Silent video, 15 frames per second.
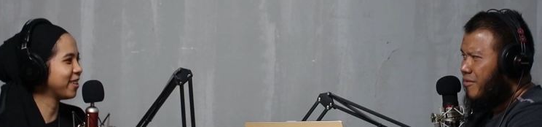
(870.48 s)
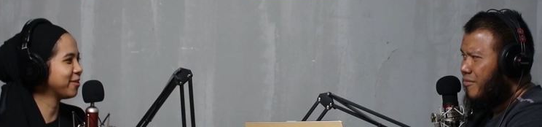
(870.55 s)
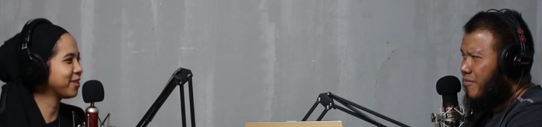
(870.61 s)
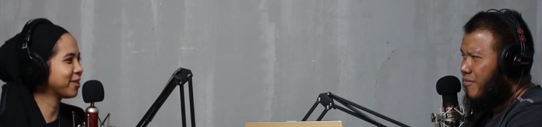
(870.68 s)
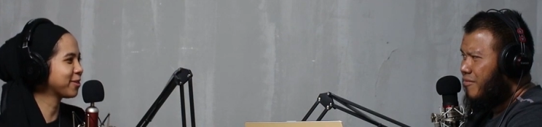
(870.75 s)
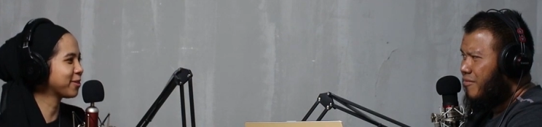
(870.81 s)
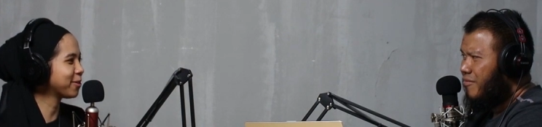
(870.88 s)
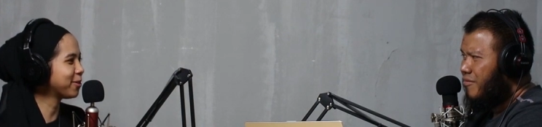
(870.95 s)
Speaker 1: it was
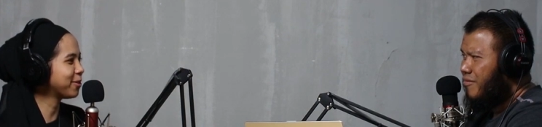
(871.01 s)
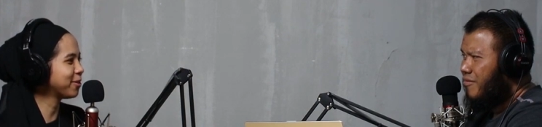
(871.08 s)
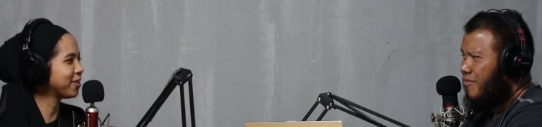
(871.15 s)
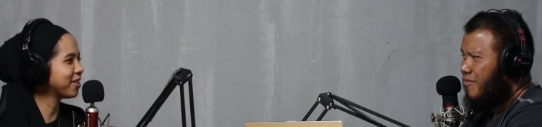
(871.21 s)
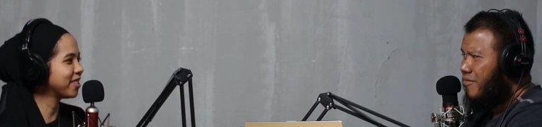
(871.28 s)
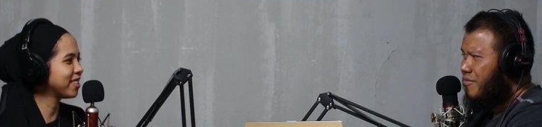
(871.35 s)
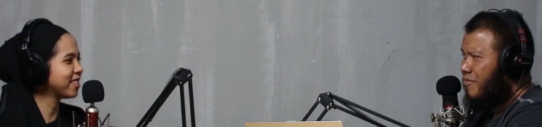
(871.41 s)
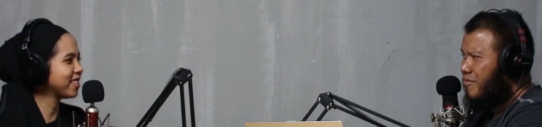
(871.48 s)
so,
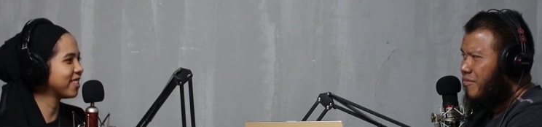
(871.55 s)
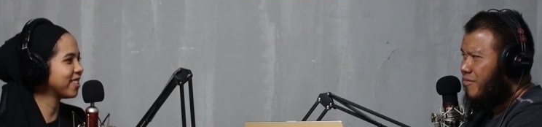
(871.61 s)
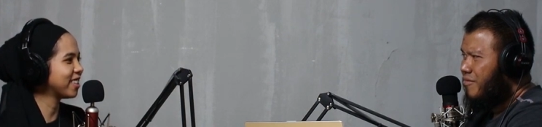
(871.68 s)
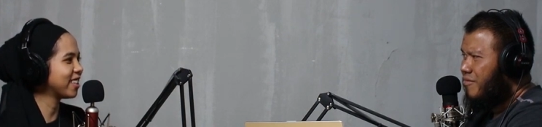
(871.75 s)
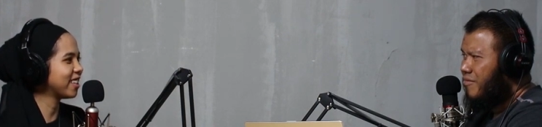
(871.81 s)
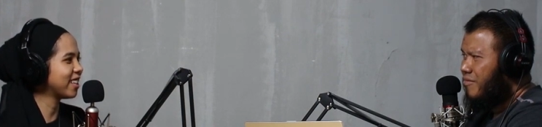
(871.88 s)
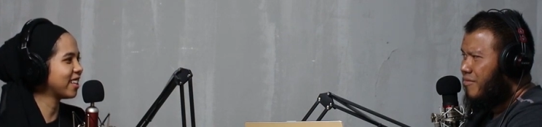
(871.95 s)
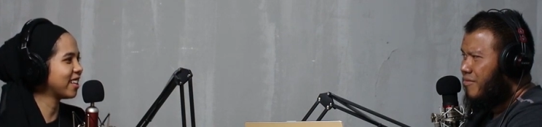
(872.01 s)

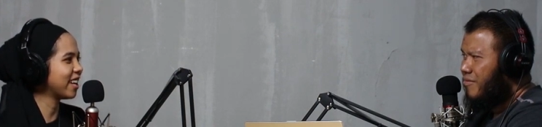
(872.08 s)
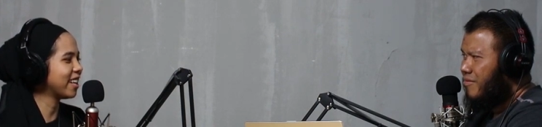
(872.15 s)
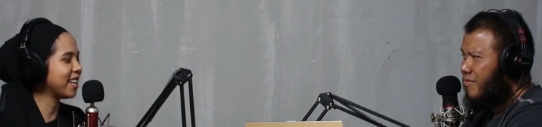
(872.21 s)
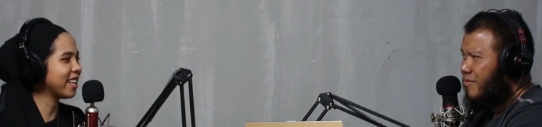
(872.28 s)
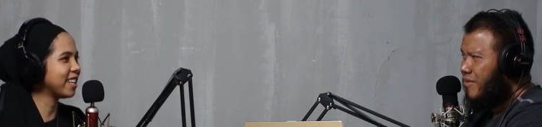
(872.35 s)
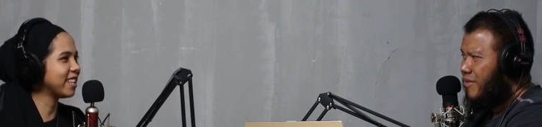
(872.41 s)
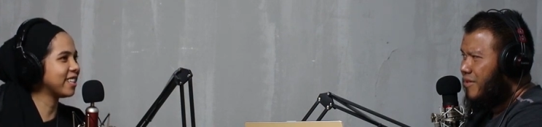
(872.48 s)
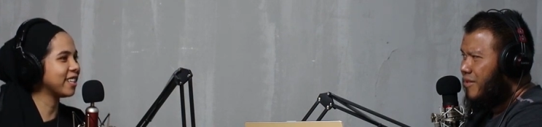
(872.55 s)
and
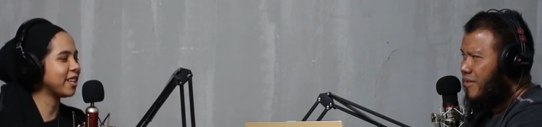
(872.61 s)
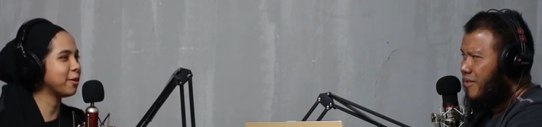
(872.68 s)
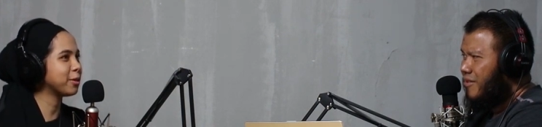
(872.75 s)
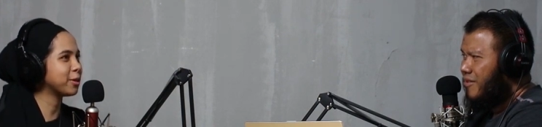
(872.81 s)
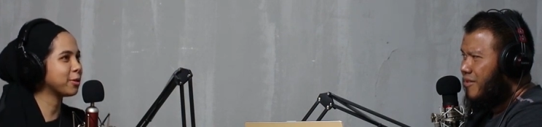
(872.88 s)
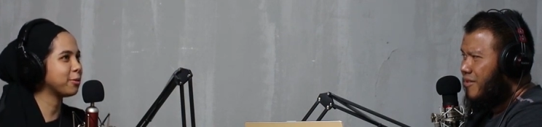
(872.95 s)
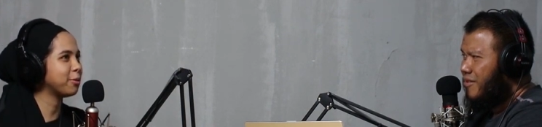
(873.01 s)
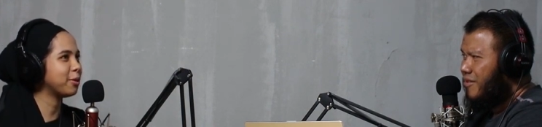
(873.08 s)
then it
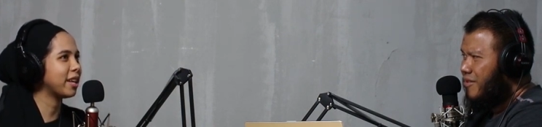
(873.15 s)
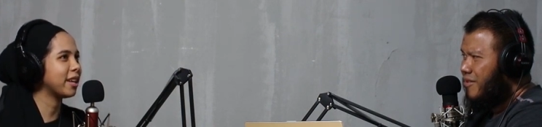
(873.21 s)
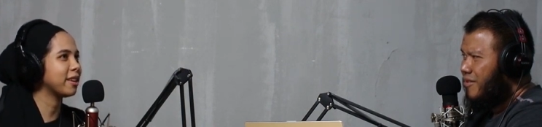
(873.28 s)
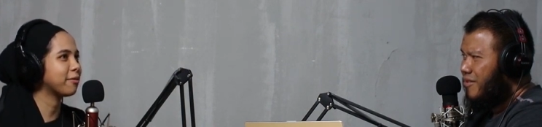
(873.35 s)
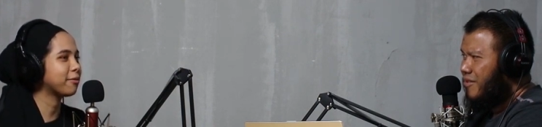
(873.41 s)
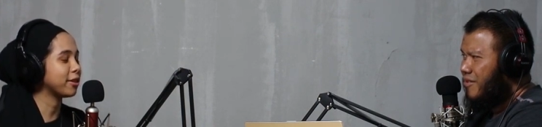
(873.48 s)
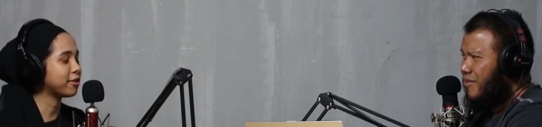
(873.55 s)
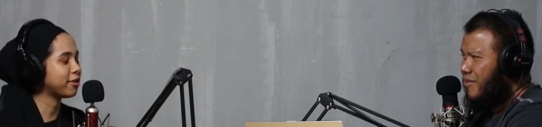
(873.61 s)
was so like
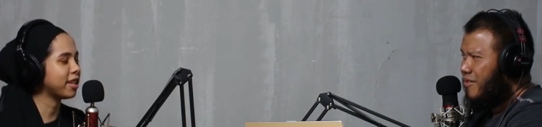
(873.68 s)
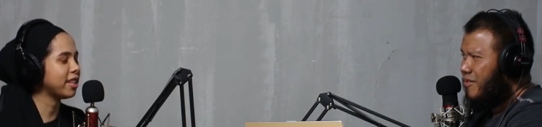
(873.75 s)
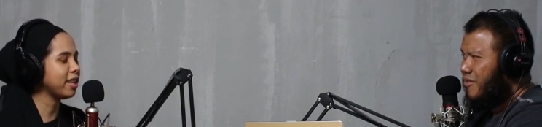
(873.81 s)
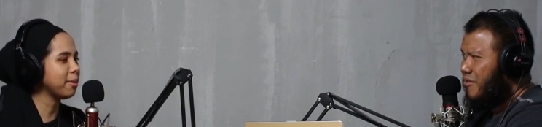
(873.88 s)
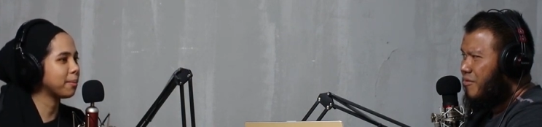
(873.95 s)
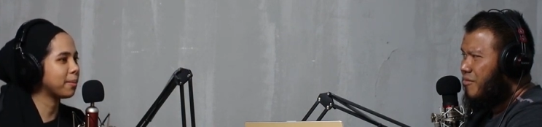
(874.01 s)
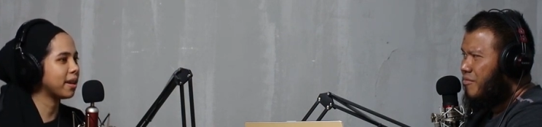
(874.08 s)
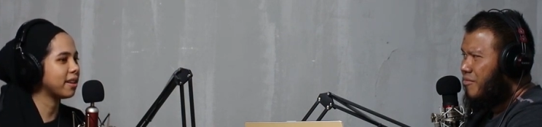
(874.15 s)

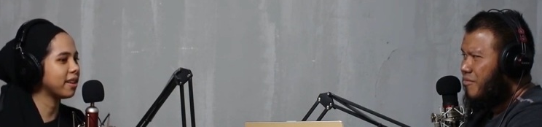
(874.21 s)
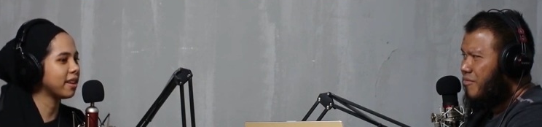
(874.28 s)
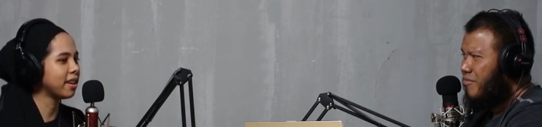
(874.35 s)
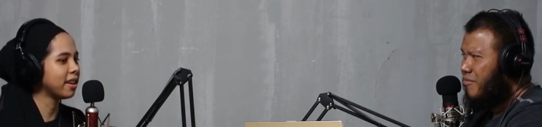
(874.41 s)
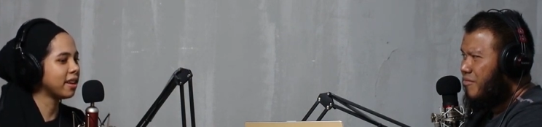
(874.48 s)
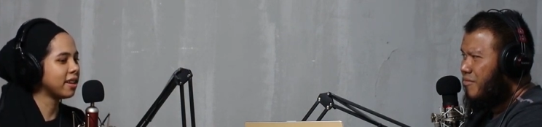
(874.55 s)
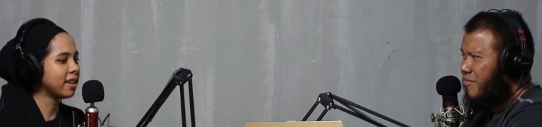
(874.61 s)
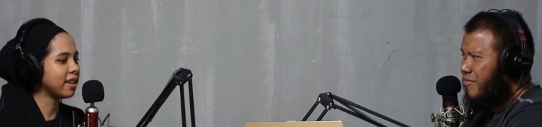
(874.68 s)
frustrating, but
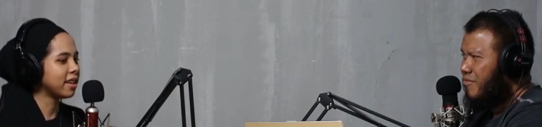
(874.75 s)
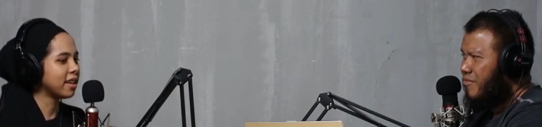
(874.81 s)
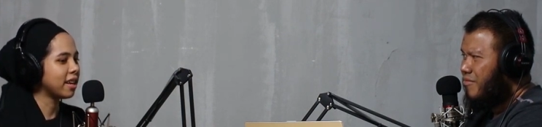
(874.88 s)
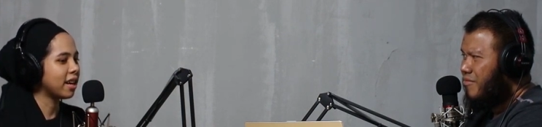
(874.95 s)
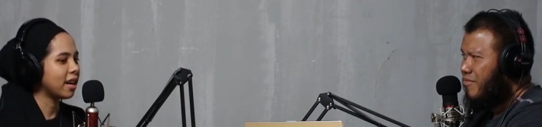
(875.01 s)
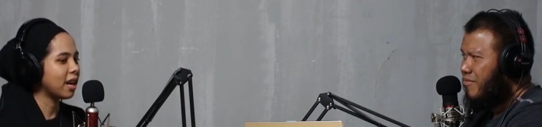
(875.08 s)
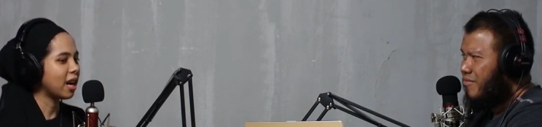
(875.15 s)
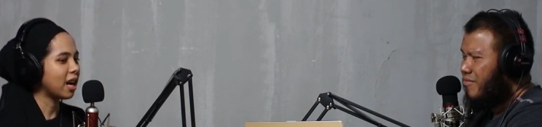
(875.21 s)

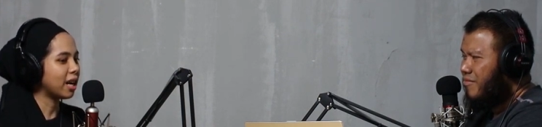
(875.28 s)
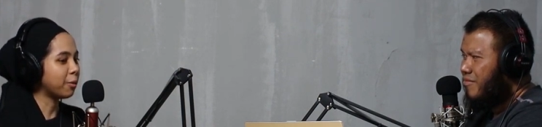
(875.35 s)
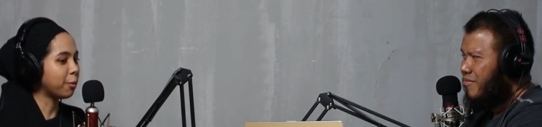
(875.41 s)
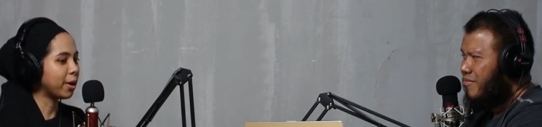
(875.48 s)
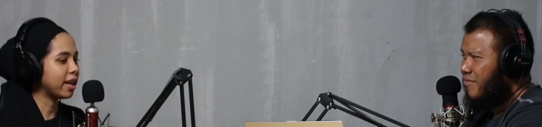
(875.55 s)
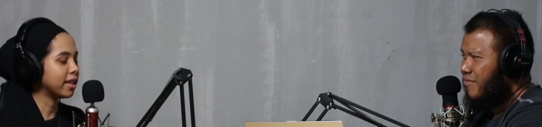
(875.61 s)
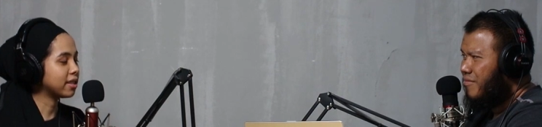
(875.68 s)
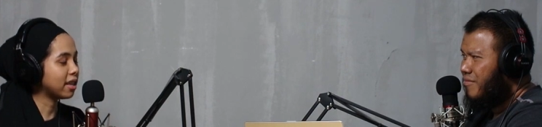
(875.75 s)

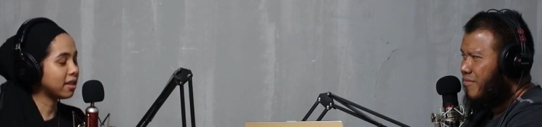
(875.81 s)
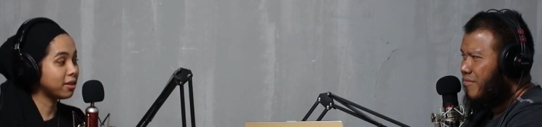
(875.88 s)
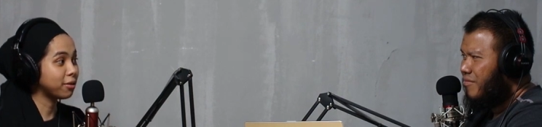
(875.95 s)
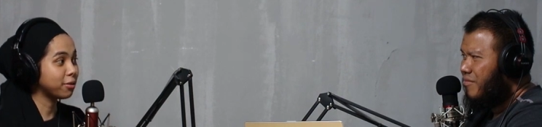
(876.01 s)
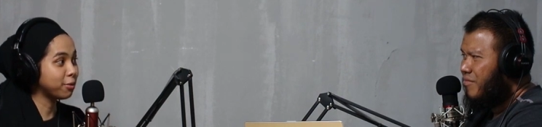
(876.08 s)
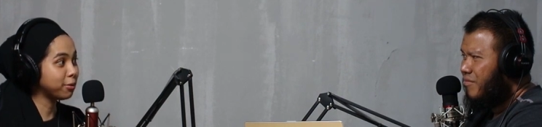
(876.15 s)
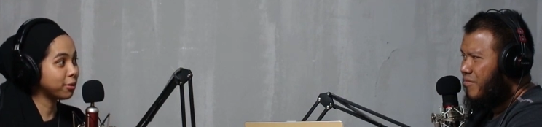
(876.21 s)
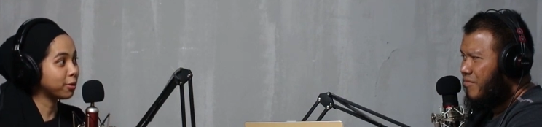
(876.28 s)
when I started
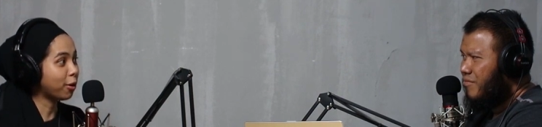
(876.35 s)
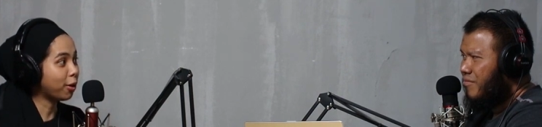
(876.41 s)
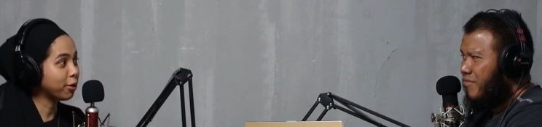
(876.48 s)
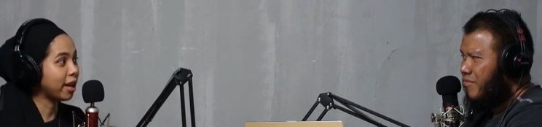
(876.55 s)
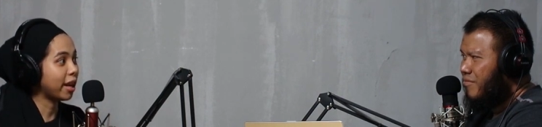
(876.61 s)
to lose all